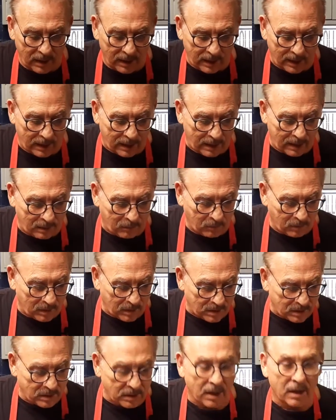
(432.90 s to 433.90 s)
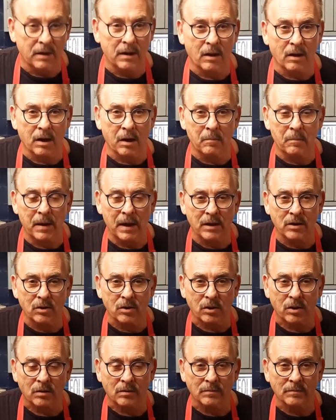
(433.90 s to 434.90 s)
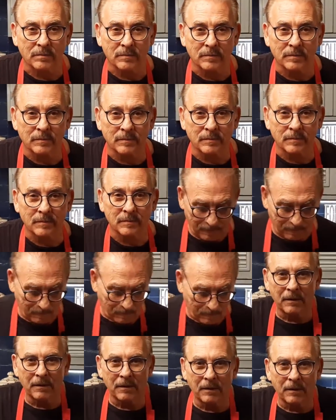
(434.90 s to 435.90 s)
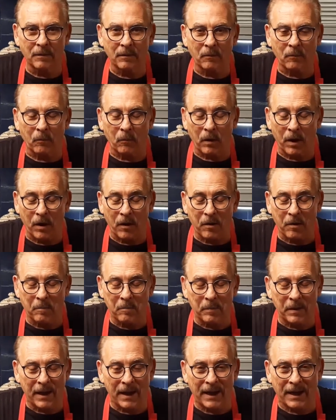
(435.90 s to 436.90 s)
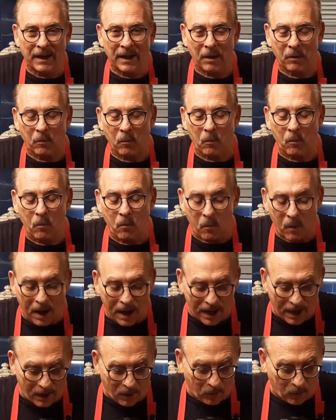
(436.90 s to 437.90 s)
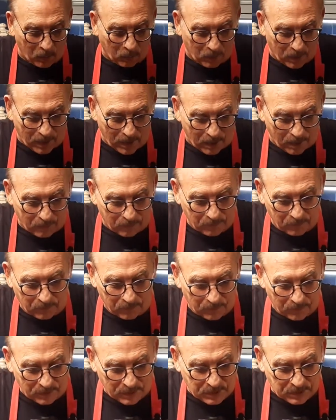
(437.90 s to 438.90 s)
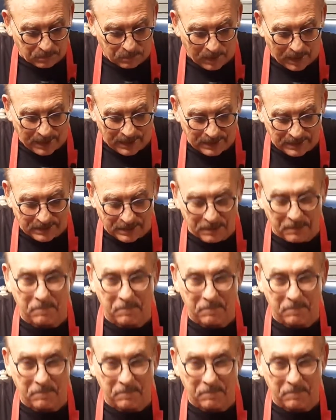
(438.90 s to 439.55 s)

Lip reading: And when it's done, I'll come back to you. Welcome back, and wow, our spicy